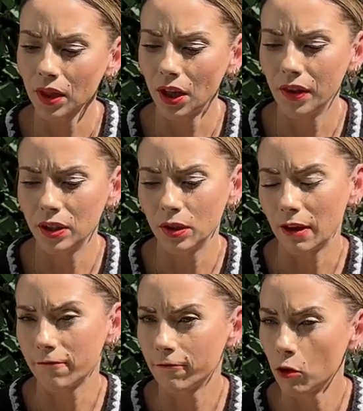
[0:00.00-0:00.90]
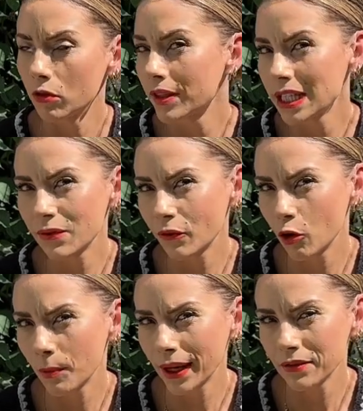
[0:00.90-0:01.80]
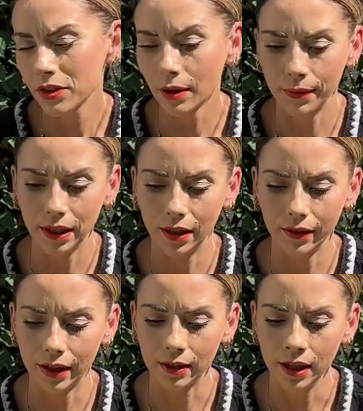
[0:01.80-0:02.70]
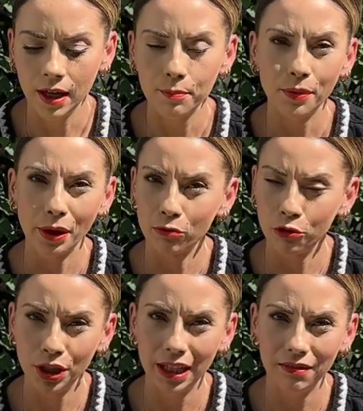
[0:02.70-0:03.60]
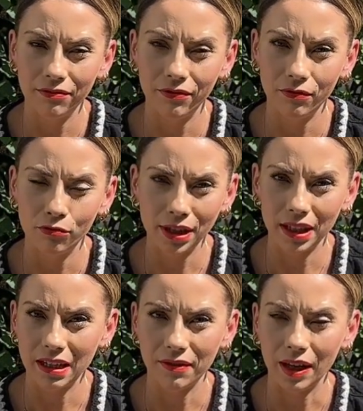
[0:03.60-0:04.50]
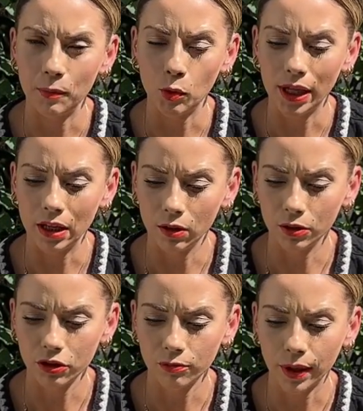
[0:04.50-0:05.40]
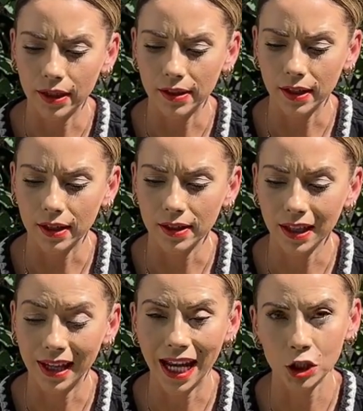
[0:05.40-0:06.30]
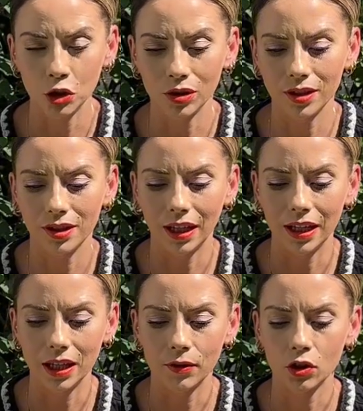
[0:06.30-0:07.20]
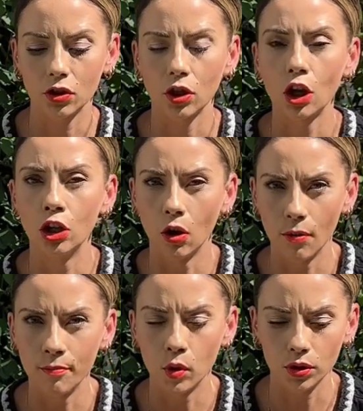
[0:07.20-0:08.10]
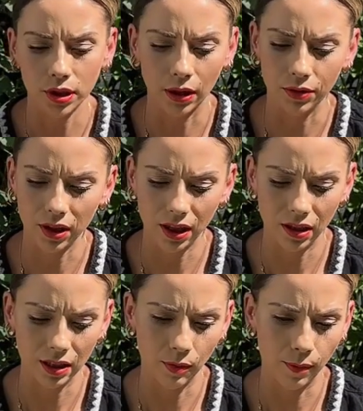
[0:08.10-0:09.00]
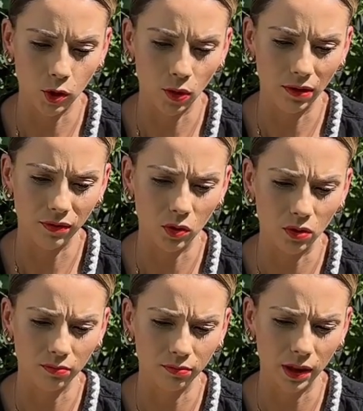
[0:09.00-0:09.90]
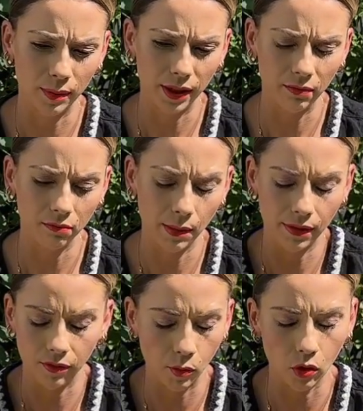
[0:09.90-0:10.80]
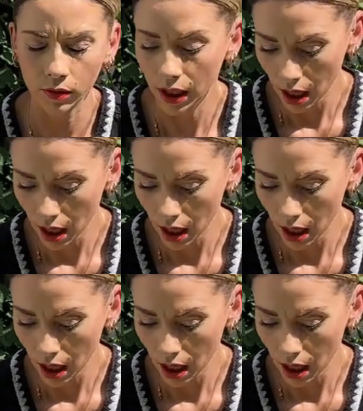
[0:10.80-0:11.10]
I think you get 4 of these for £4, something like that. But they're really readily available in lots of places. And as you can see, there is just a lot more cells. I think this might be 24, maybe even more.